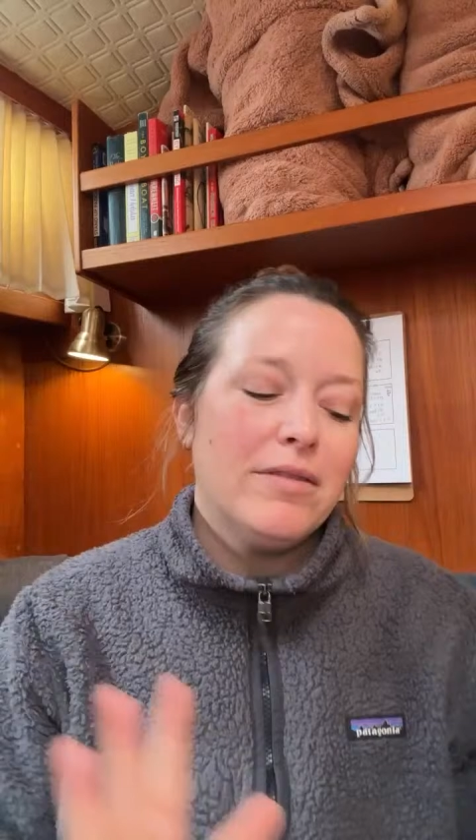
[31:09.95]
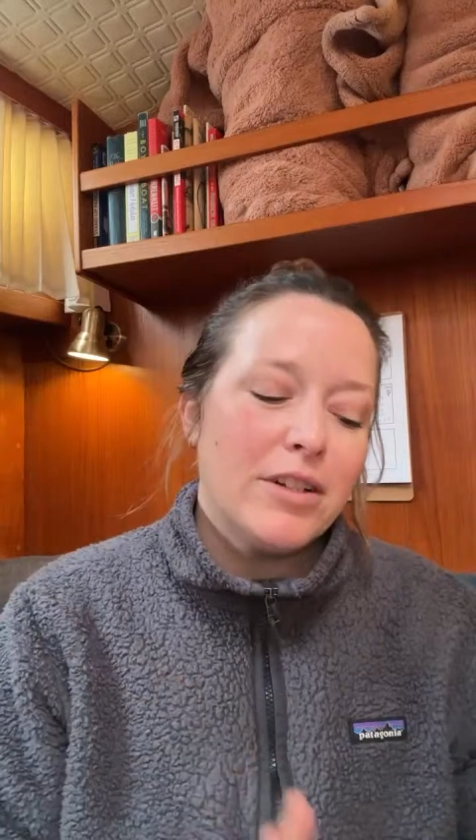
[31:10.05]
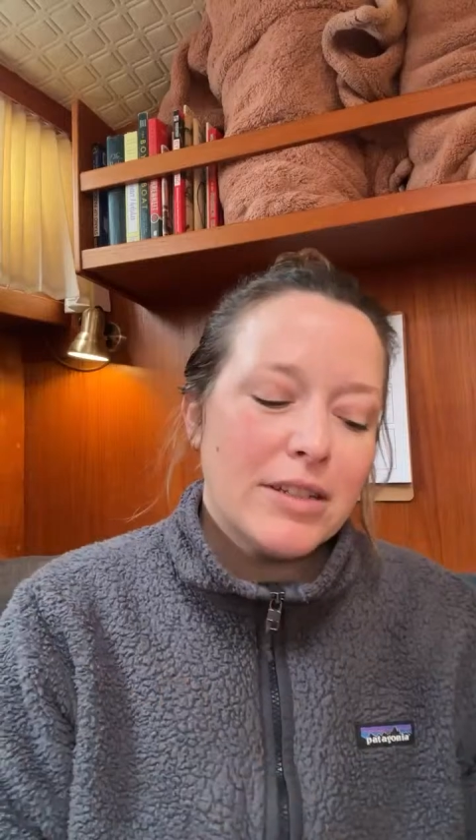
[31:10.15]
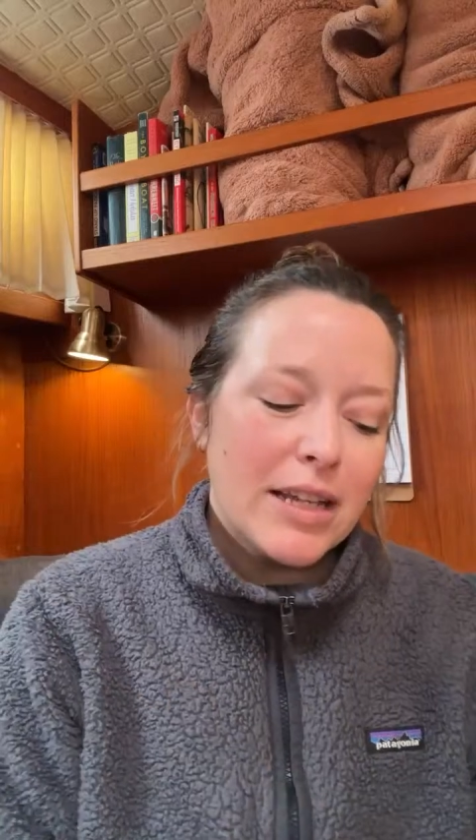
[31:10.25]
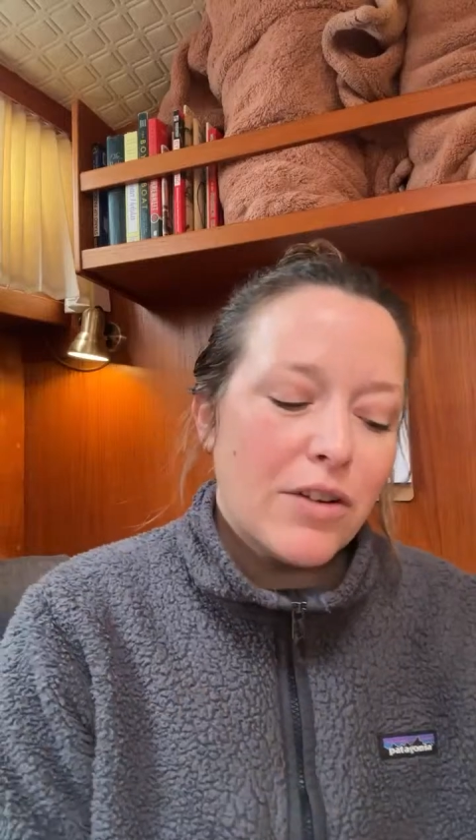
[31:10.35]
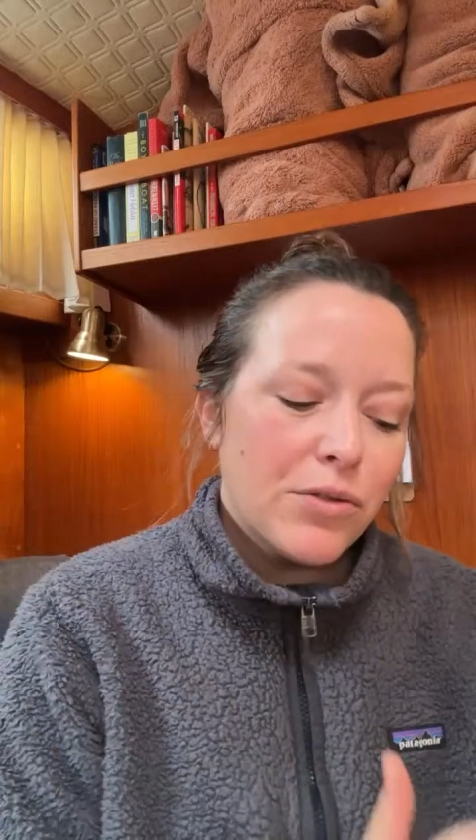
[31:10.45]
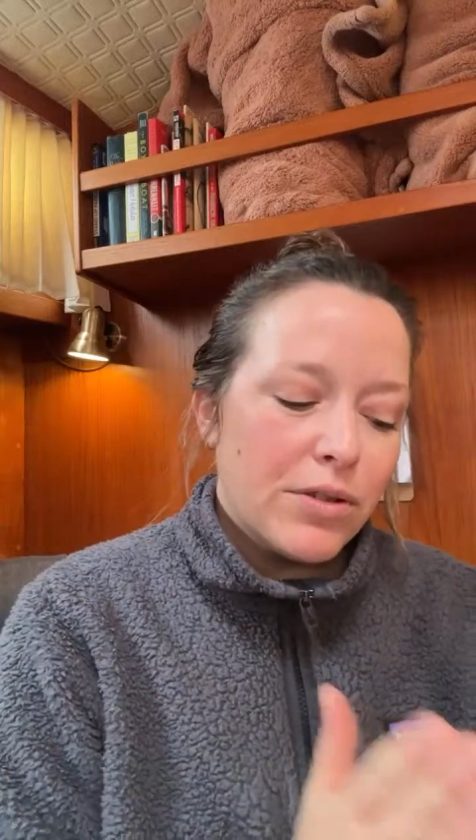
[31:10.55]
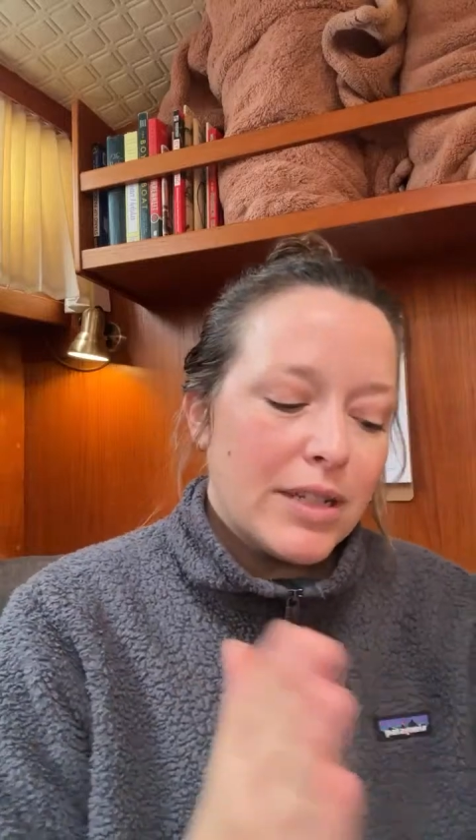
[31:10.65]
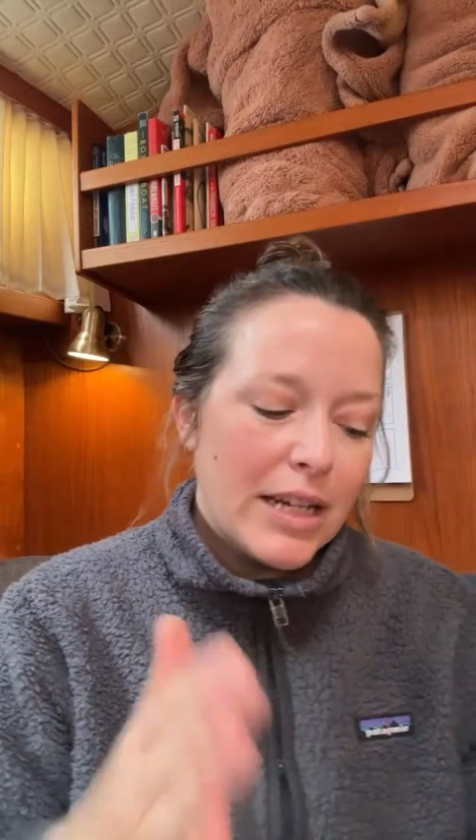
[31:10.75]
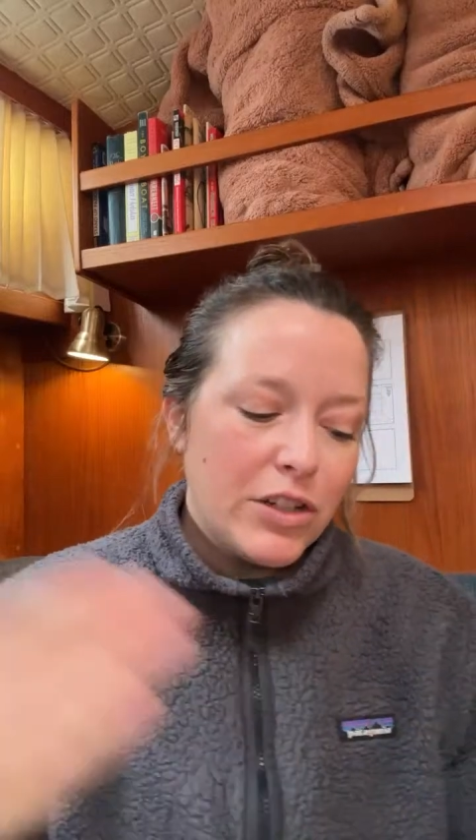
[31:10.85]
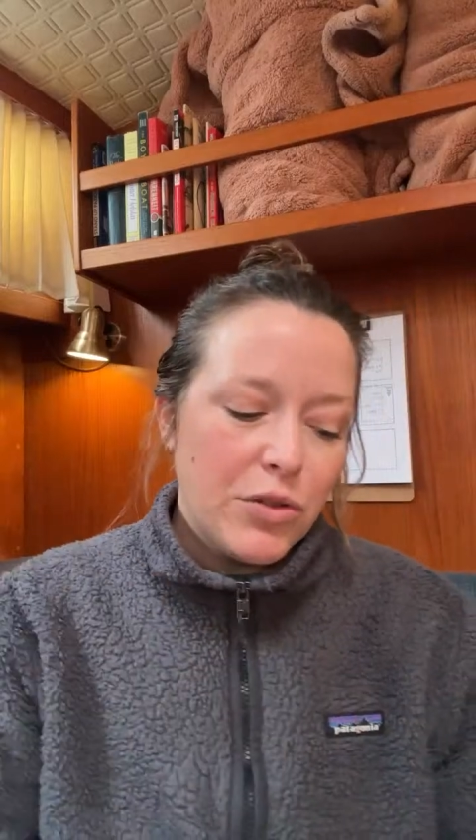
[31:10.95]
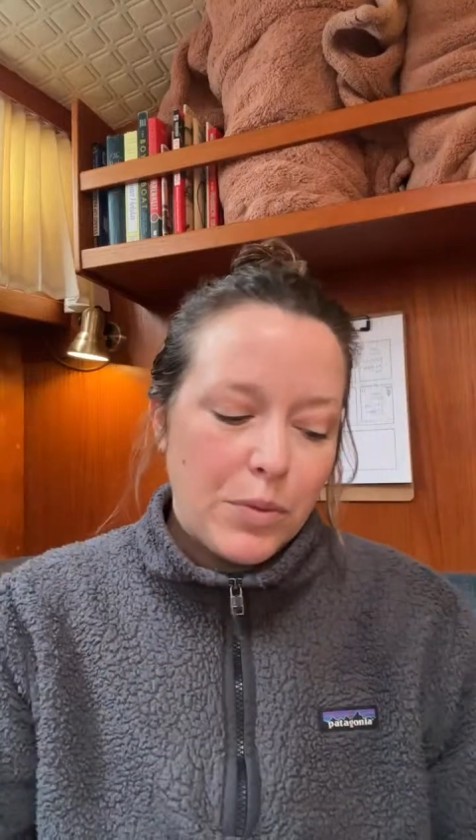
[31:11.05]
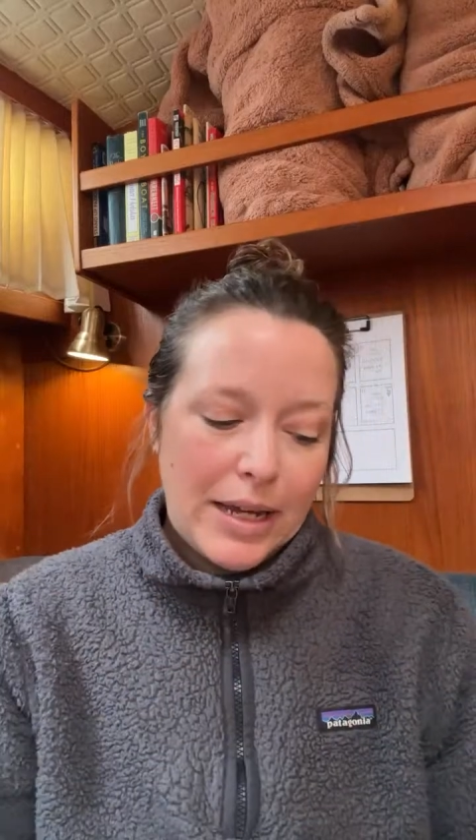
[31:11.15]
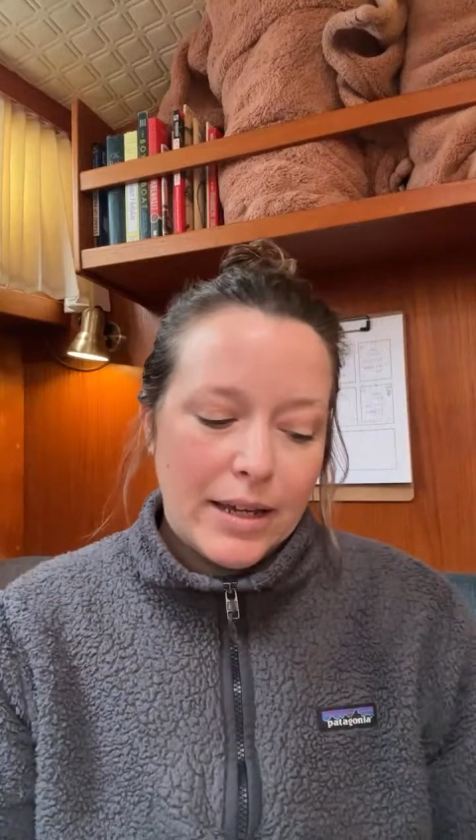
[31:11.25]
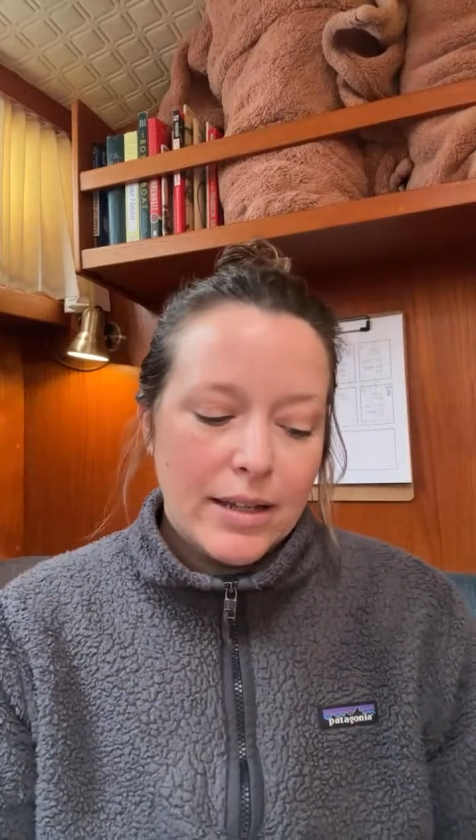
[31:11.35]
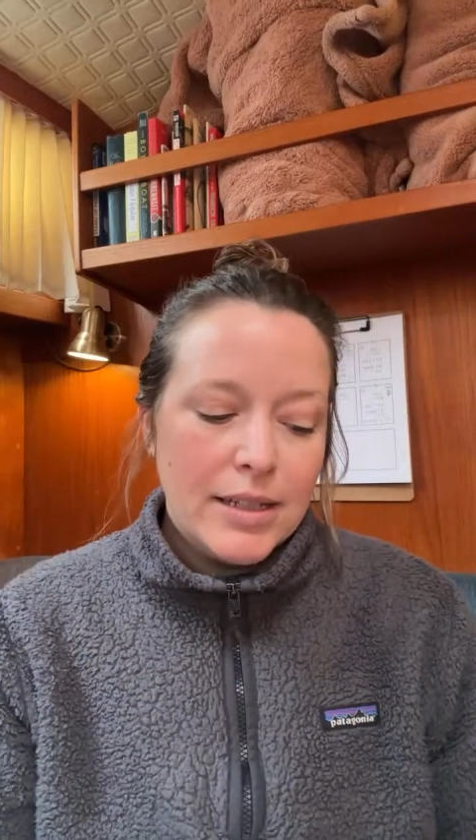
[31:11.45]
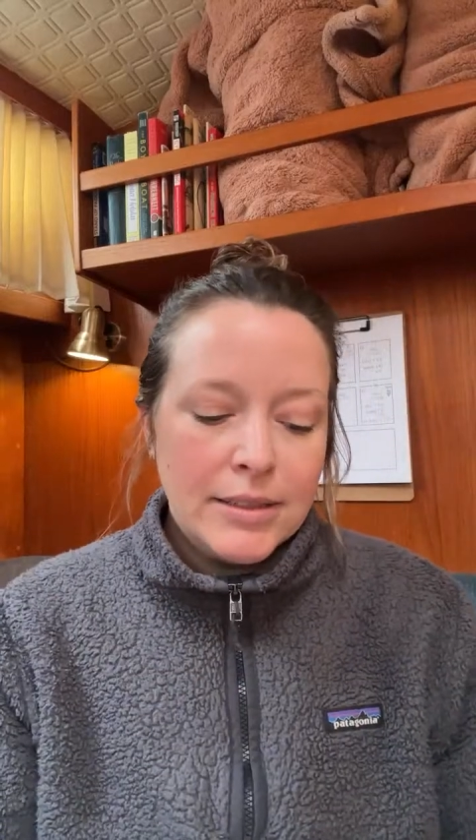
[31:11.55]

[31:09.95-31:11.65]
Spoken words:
They're scheduled each week.